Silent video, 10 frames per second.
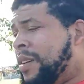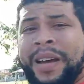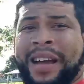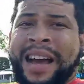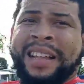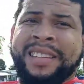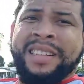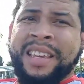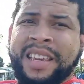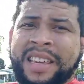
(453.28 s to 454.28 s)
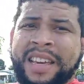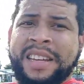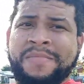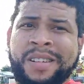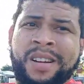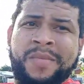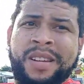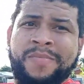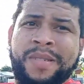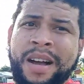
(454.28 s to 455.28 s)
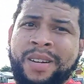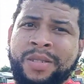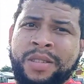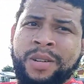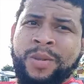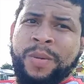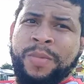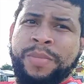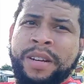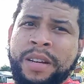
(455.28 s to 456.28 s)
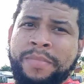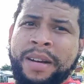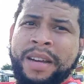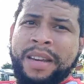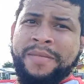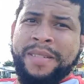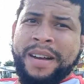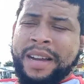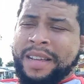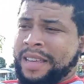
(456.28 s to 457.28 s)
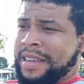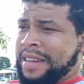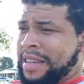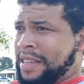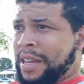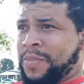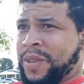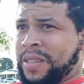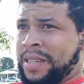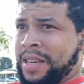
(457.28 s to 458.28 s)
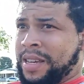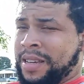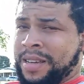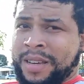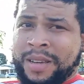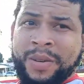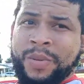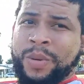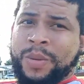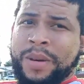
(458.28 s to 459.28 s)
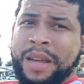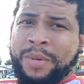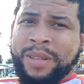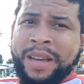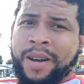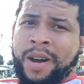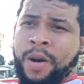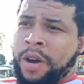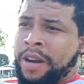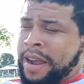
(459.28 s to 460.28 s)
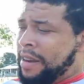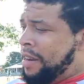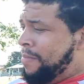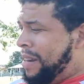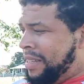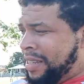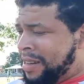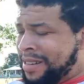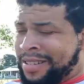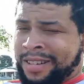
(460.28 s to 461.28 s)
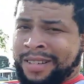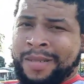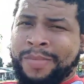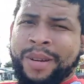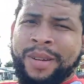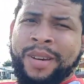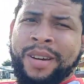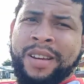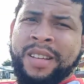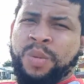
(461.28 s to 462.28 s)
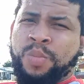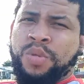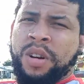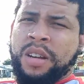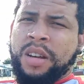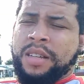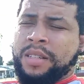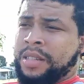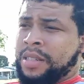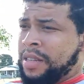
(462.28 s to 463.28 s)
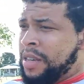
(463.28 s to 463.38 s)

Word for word: And I can't tell Kiki and them come in the park because they go I'ma bring them back in the park and again last time we was here we spent about an hour riding the bicycle running up and down and I was breathless.